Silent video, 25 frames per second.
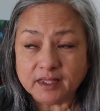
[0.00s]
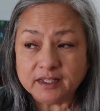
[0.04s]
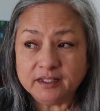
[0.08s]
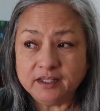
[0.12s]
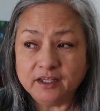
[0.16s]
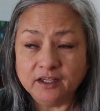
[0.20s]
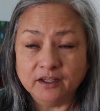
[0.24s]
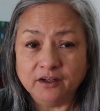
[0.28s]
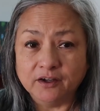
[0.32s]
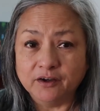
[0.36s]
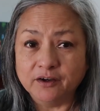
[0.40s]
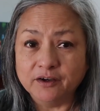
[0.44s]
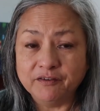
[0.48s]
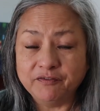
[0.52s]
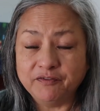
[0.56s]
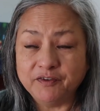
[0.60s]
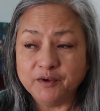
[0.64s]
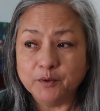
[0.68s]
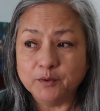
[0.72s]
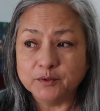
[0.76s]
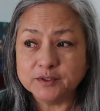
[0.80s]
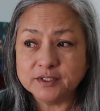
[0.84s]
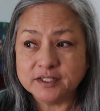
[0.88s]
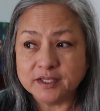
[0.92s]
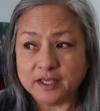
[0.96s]
you know, if
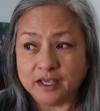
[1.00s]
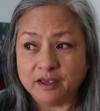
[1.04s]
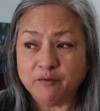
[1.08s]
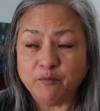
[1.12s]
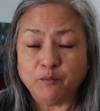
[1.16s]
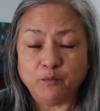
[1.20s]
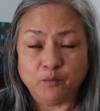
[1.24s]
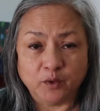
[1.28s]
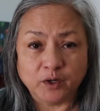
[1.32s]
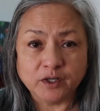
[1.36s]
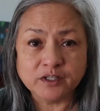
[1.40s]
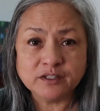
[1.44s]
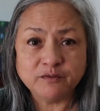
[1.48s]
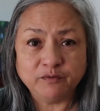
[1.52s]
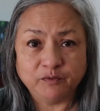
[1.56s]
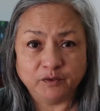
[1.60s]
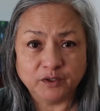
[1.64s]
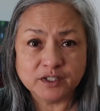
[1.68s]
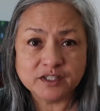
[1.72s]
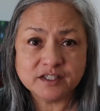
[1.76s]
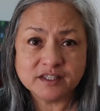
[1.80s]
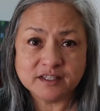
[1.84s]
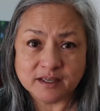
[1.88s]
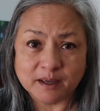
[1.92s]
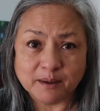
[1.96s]
it it works
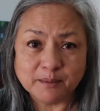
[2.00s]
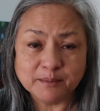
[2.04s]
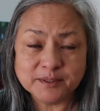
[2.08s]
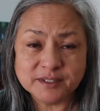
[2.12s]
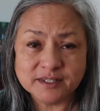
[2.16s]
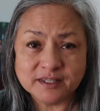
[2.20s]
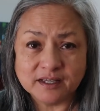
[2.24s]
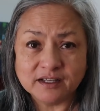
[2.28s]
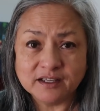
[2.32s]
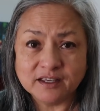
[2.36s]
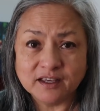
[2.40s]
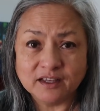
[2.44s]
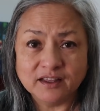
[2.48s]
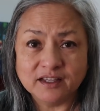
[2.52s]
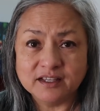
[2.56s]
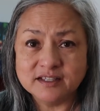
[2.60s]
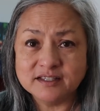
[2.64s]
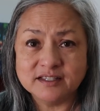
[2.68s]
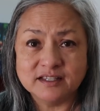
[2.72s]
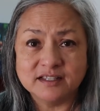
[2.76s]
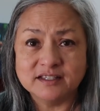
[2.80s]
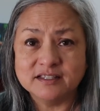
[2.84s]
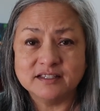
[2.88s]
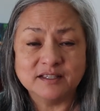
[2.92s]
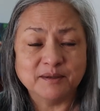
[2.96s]
for some
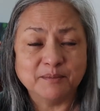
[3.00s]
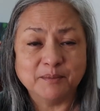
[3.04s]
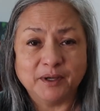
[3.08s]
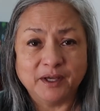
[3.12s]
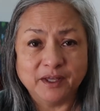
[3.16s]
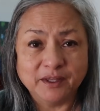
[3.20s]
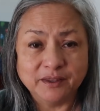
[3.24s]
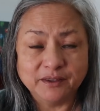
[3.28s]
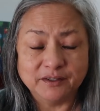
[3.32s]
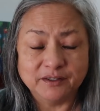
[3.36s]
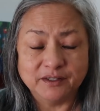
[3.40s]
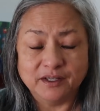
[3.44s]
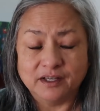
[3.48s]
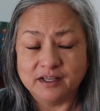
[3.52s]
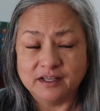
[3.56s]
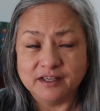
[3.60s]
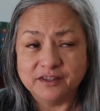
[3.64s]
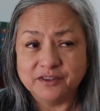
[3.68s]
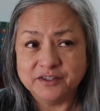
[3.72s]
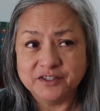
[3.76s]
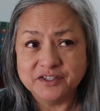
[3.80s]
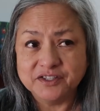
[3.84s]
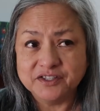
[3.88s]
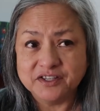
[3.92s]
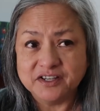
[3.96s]
succulents and some
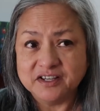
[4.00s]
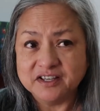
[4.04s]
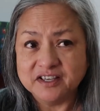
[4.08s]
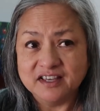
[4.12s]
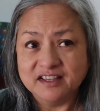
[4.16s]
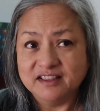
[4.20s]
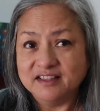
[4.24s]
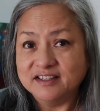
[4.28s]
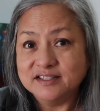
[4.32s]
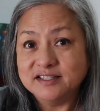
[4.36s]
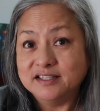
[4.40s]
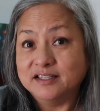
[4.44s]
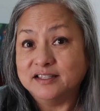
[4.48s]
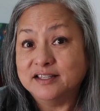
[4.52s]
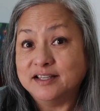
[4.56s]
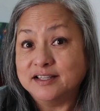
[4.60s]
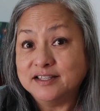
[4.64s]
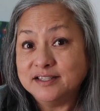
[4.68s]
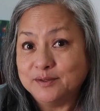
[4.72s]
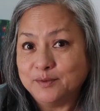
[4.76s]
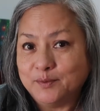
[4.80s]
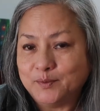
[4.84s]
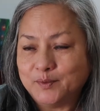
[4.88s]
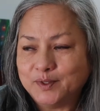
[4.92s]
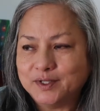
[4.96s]
other succulents, it
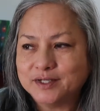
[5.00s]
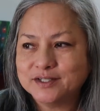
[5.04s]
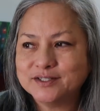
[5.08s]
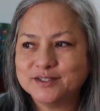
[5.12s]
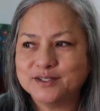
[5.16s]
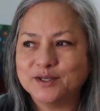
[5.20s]
doesn't work.